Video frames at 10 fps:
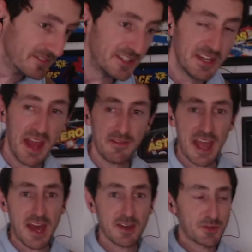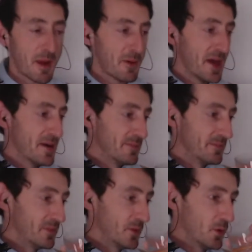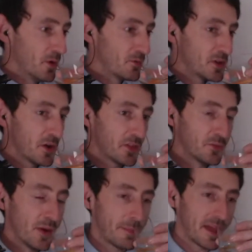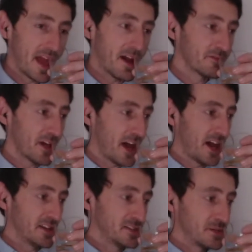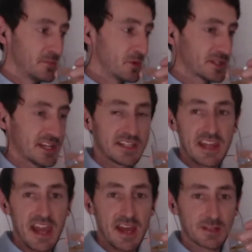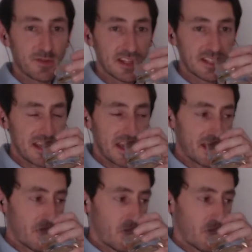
Do you have a house rabbit? Or have you got the rabbit out of the hutch and brought it into the house for this gig?